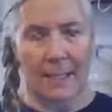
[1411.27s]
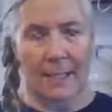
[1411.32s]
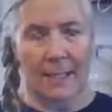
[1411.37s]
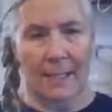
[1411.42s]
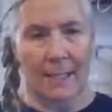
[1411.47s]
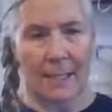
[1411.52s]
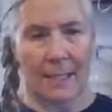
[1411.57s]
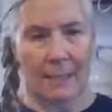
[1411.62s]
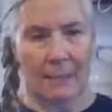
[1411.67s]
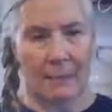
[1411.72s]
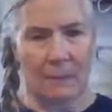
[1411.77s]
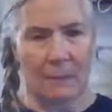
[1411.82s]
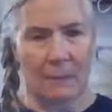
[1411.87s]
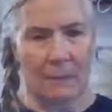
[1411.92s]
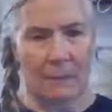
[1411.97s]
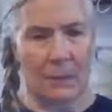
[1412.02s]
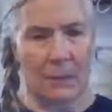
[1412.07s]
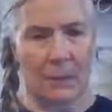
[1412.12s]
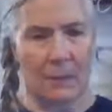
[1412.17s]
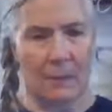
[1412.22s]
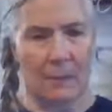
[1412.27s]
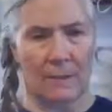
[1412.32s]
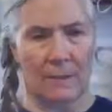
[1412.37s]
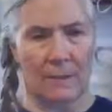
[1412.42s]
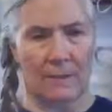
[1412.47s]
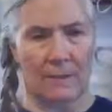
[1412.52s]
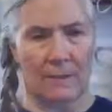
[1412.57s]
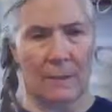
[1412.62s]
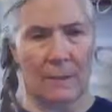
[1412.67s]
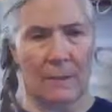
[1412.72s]
That comes from
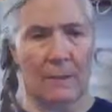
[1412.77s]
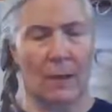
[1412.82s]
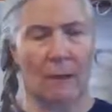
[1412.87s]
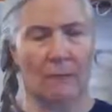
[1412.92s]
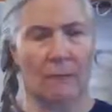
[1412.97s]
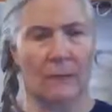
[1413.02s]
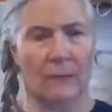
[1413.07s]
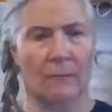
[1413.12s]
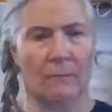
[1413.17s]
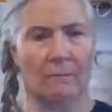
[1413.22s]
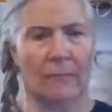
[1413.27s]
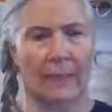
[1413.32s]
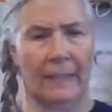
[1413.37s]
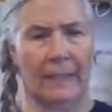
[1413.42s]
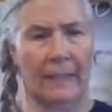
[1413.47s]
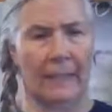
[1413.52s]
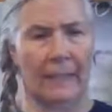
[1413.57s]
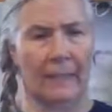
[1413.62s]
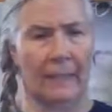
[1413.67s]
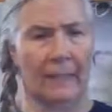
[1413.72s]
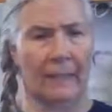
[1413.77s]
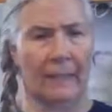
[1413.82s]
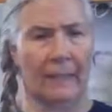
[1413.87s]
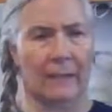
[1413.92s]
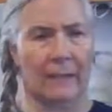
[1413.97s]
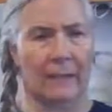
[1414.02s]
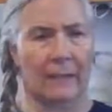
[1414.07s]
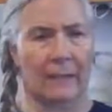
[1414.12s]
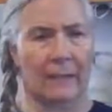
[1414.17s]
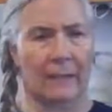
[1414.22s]
Jesus, and you have to invite it in.
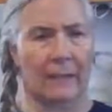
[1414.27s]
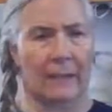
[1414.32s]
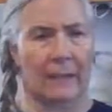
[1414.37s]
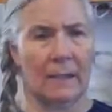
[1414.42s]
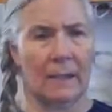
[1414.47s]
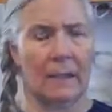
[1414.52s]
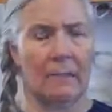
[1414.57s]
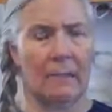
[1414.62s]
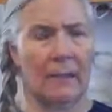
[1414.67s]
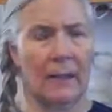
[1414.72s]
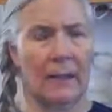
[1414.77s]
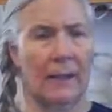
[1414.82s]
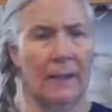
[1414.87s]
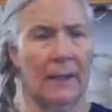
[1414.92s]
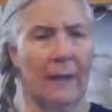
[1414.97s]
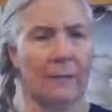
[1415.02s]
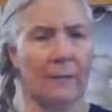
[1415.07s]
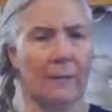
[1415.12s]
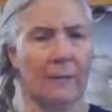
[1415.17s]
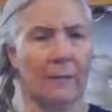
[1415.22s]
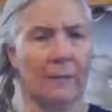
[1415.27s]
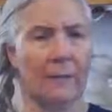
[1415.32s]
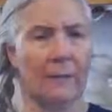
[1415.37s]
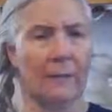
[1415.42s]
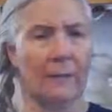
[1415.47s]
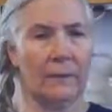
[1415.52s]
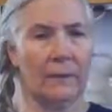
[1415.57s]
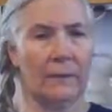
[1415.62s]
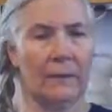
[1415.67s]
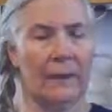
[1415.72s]
I've had that
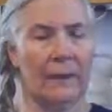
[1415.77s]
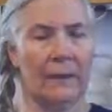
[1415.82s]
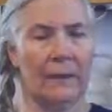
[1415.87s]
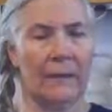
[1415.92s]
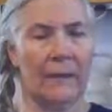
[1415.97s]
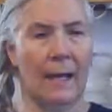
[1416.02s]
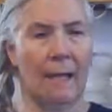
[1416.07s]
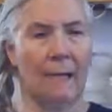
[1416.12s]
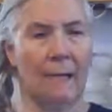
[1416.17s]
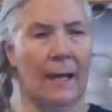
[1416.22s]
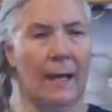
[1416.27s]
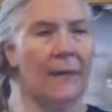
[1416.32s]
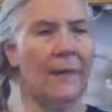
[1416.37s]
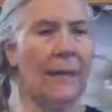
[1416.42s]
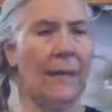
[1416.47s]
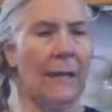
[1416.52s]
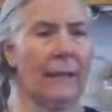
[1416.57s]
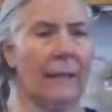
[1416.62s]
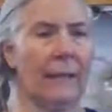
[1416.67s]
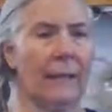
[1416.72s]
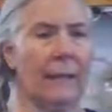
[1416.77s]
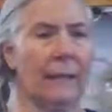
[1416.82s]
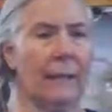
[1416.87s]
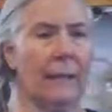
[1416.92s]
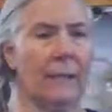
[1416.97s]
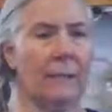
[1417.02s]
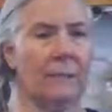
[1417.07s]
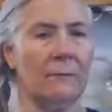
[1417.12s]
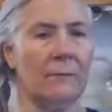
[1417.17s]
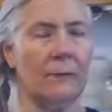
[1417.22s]
feeling. I've had that
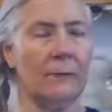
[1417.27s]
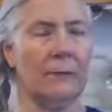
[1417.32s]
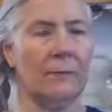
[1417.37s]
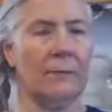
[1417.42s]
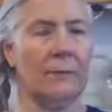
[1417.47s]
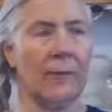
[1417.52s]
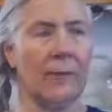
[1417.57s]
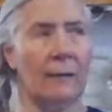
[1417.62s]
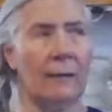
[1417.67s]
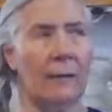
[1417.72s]
kind of healing.